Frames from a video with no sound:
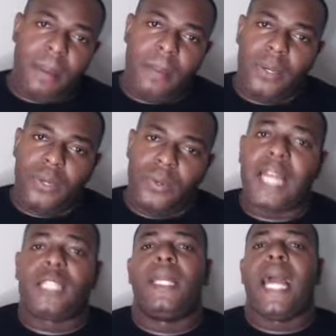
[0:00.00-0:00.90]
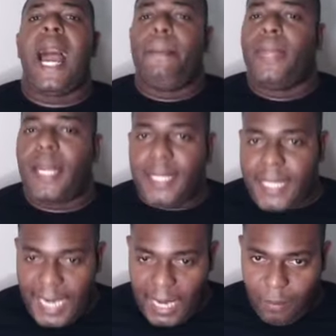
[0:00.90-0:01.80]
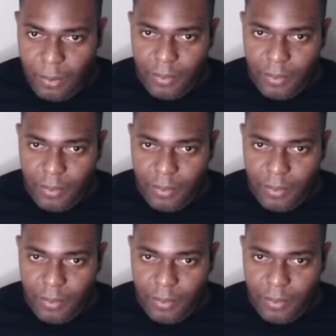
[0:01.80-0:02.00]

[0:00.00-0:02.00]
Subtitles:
about me. That means I'm not a scammer.